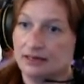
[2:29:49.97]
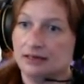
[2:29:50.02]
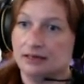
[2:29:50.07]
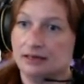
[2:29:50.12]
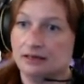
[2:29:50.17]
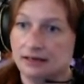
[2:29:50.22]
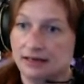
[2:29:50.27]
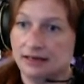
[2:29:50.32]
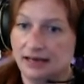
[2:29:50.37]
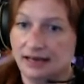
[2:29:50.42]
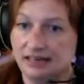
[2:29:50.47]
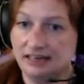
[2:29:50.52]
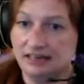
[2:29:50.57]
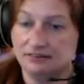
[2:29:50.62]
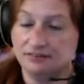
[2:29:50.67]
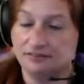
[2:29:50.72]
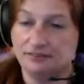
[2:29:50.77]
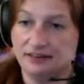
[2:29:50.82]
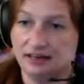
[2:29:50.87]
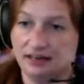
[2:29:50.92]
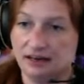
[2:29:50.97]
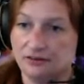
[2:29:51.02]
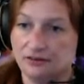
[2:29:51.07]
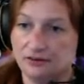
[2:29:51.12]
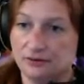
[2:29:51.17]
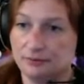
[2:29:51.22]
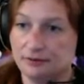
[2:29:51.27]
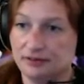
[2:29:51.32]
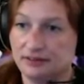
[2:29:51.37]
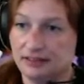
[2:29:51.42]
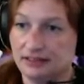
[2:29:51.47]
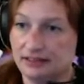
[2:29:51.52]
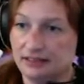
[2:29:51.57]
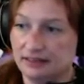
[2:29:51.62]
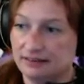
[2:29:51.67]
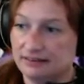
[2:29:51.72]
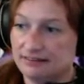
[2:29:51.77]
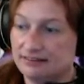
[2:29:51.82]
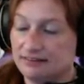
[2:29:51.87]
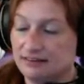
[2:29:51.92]
any of the other
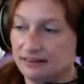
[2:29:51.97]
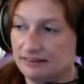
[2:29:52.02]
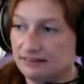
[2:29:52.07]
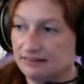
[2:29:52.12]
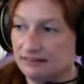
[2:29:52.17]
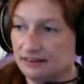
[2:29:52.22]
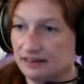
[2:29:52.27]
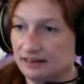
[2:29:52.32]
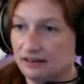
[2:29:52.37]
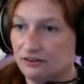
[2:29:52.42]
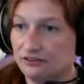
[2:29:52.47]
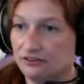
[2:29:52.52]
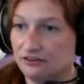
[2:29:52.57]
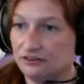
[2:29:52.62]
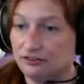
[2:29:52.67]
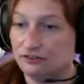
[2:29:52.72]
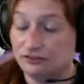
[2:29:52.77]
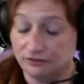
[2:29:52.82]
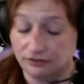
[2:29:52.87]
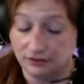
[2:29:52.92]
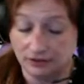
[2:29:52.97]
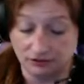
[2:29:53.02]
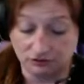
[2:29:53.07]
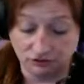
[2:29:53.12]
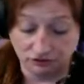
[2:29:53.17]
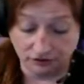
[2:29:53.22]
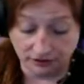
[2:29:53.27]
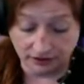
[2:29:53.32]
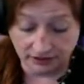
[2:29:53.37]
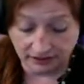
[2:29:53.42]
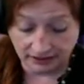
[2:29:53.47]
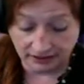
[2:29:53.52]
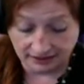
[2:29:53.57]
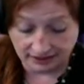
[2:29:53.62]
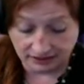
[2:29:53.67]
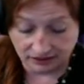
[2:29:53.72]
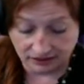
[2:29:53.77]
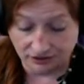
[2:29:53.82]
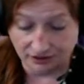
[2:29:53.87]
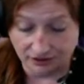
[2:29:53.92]
ridiculousness, and I assuredly
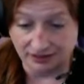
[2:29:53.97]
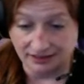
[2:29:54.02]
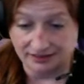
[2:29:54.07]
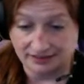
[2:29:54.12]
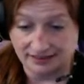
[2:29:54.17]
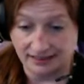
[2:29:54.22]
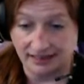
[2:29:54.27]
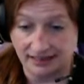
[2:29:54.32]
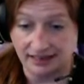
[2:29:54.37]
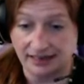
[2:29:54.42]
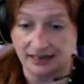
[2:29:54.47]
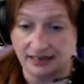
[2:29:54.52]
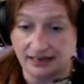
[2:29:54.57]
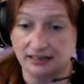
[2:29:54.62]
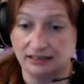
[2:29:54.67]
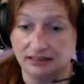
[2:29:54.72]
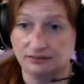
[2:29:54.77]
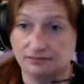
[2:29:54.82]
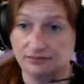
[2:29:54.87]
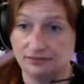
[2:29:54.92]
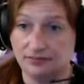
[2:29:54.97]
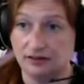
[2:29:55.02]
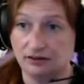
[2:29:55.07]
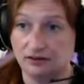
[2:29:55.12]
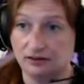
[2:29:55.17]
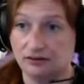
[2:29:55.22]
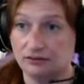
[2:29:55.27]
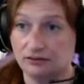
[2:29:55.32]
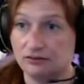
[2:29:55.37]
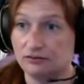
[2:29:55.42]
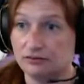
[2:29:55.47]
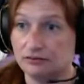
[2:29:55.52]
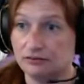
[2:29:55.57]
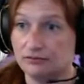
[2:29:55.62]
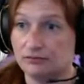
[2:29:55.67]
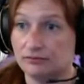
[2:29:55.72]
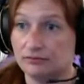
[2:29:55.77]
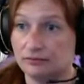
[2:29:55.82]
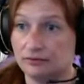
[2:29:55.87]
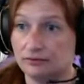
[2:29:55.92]
did not take any of their
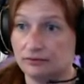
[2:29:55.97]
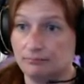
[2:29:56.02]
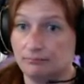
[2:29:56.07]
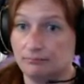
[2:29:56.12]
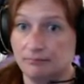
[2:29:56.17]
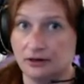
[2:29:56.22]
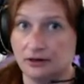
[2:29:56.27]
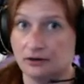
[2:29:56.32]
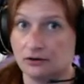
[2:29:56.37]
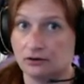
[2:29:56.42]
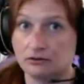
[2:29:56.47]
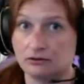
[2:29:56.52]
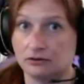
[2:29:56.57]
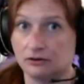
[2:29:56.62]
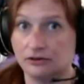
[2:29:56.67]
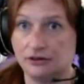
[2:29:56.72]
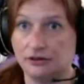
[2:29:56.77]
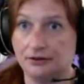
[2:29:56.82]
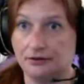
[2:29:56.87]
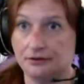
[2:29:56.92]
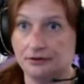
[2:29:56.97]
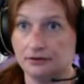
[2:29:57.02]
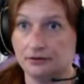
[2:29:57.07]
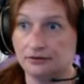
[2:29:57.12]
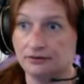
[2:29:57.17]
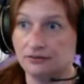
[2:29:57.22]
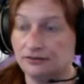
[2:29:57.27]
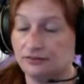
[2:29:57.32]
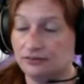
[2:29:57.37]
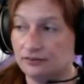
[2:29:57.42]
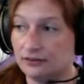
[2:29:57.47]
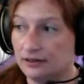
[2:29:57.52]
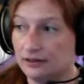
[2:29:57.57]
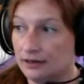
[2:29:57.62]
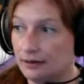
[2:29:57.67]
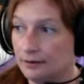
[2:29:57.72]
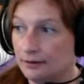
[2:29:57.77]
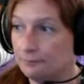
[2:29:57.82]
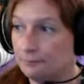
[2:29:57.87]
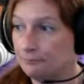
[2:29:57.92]
miracle cures.
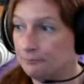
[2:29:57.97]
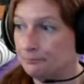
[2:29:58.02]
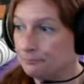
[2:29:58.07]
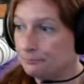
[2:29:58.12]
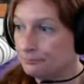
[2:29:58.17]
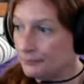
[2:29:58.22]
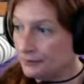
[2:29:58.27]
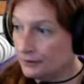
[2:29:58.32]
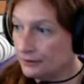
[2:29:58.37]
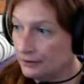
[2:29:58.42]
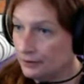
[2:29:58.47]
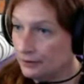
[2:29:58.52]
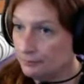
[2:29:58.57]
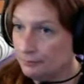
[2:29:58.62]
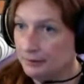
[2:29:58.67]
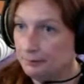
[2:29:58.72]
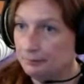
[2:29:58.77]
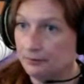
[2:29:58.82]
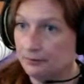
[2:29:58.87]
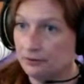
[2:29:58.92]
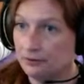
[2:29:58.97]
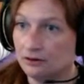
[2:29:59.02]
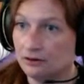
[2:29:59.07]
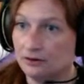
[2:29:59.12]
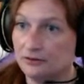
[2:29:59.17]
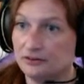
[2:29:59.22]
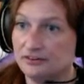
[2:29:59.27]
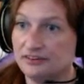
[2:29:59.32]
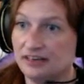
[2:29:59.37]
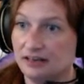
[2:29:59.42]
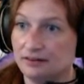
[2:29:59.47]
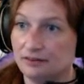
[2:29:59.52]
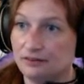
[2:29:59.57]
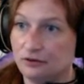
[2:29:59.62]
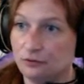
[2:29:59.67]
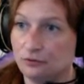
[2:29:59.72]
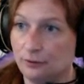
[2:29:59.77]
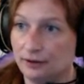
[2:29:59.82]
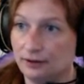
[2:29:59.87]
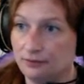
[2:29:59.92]
People are on their 10th,
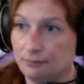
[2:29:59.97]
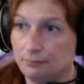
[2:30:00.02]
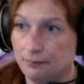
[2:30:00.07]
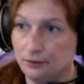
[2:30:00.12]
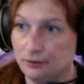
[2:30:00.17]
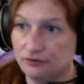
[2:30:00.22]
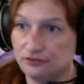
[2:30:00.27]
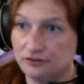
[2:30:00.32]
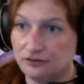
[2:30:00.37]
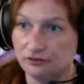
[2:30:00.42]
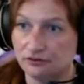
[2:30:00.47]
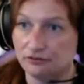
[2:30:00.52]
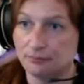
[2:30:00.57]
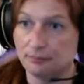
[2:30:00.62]
12th boosters by